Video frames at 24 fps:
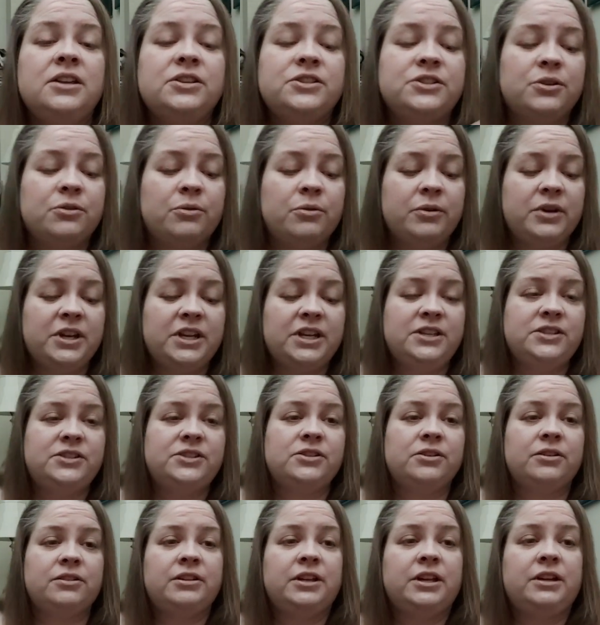So he's
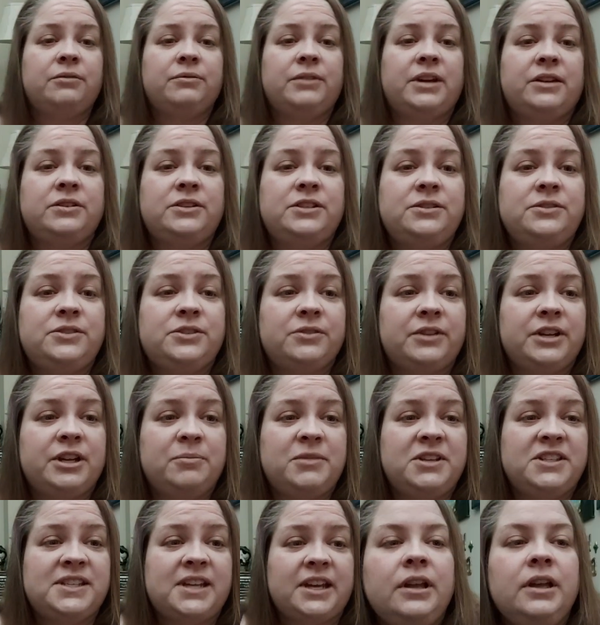circling around to, sorry, give
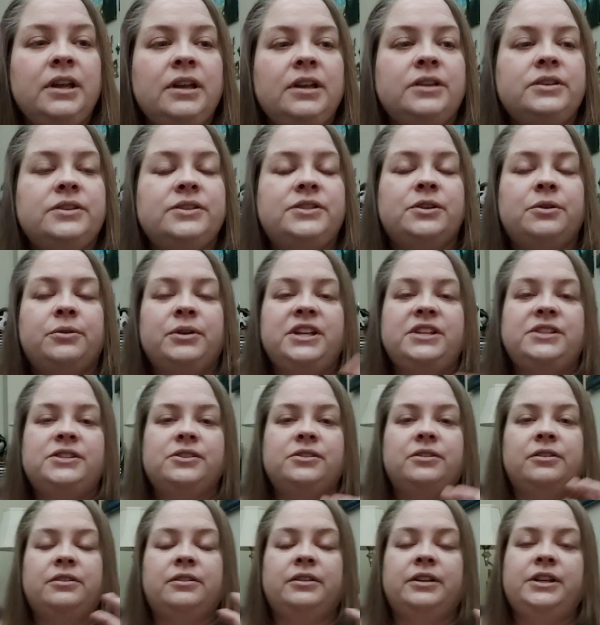me a sec. So he's
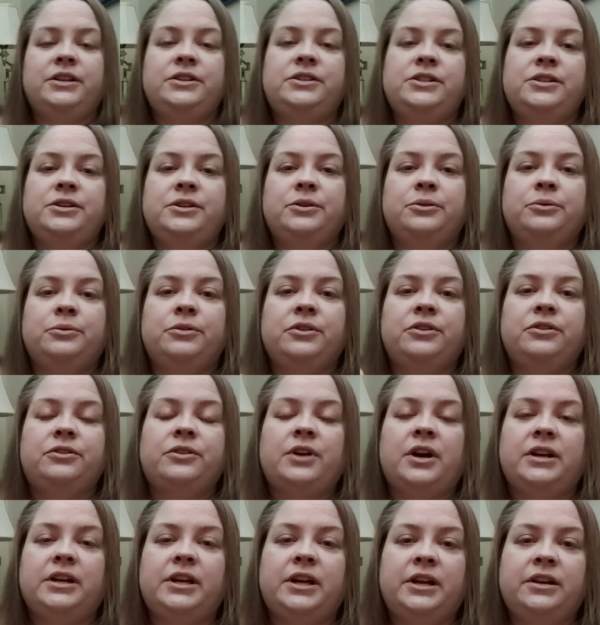circling to the
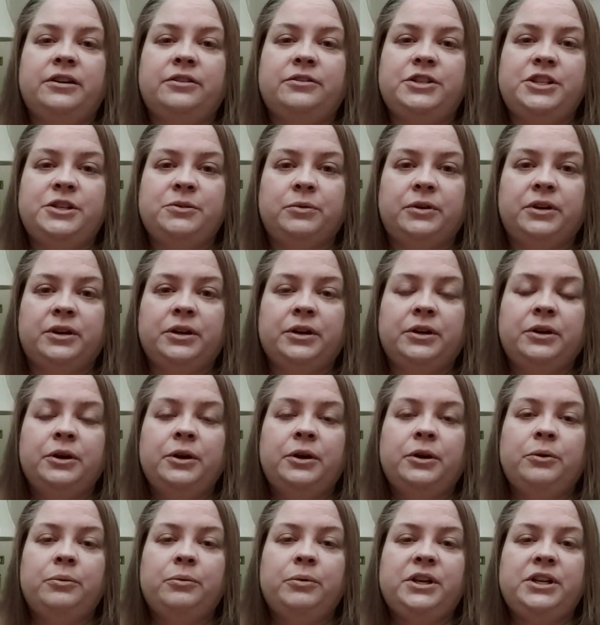thought and energy work.
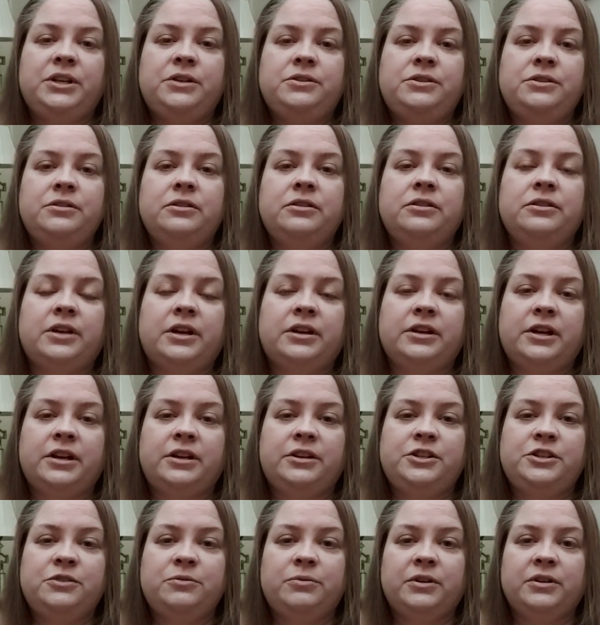When you do the thought and
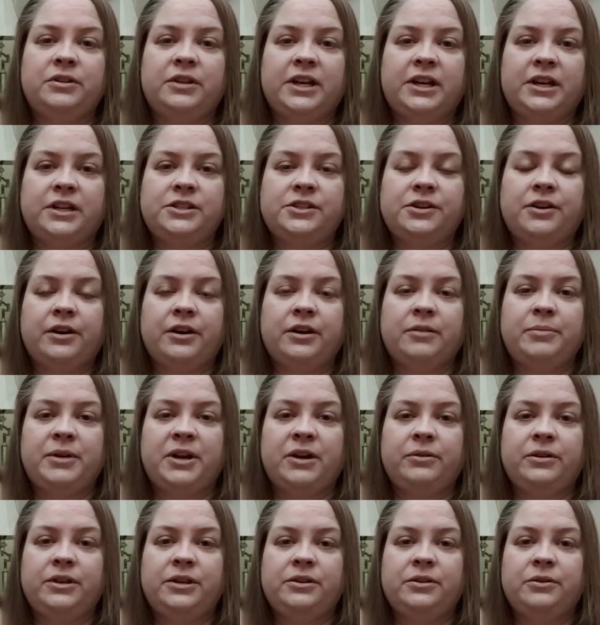energy work, like I talk
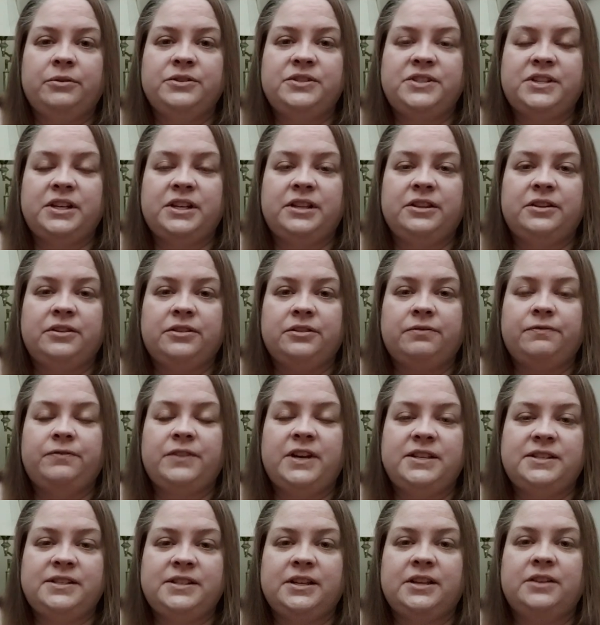about, you know, sitting there
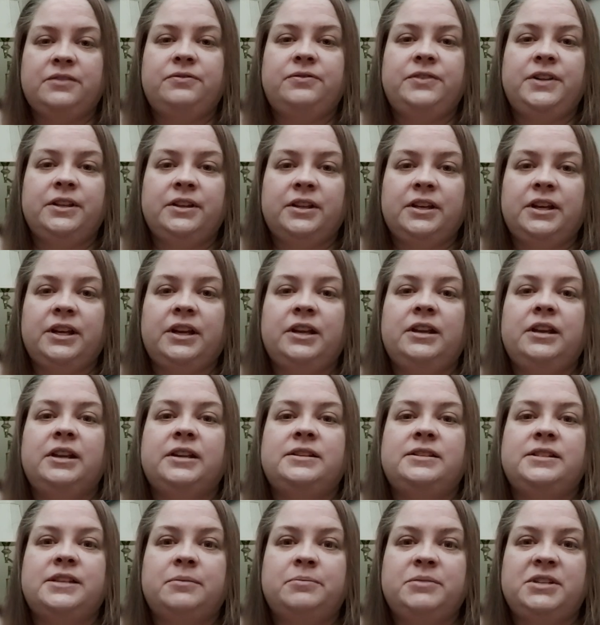facing it, feeling it,
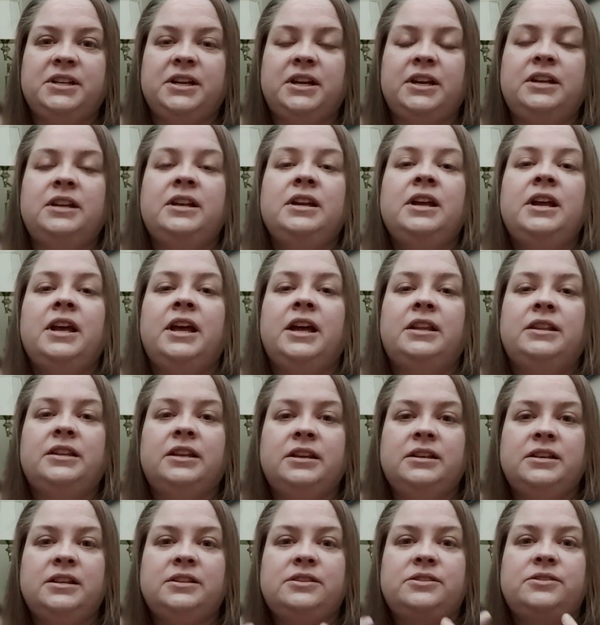accepting it, and
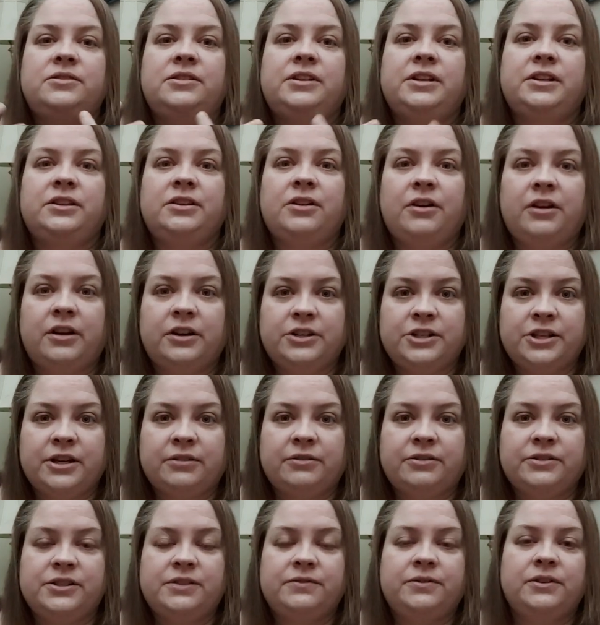then inserting in the heart
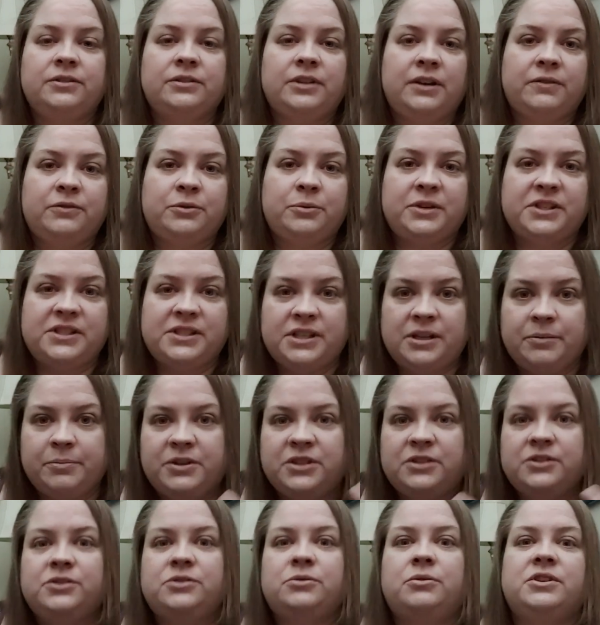chakras of your loved ones and up
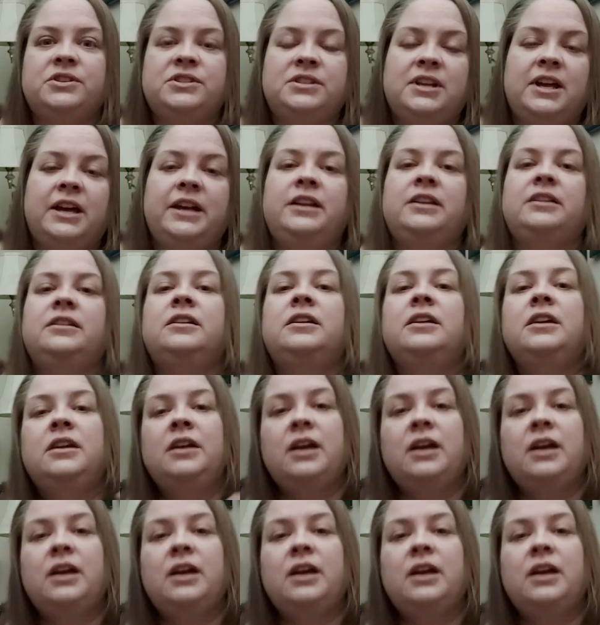into source light and